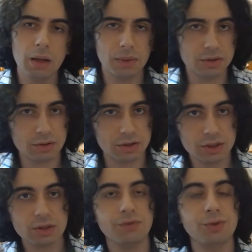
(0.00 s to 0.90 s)
But to
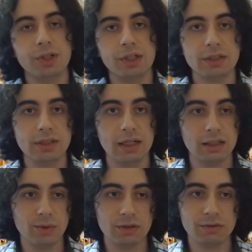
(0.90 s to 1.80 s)
just give you an
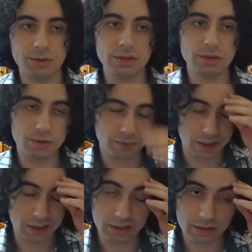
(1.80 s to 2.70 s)
understanding, one of the reasons you
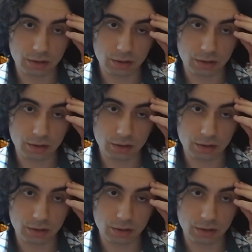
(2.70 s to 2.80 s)
find that,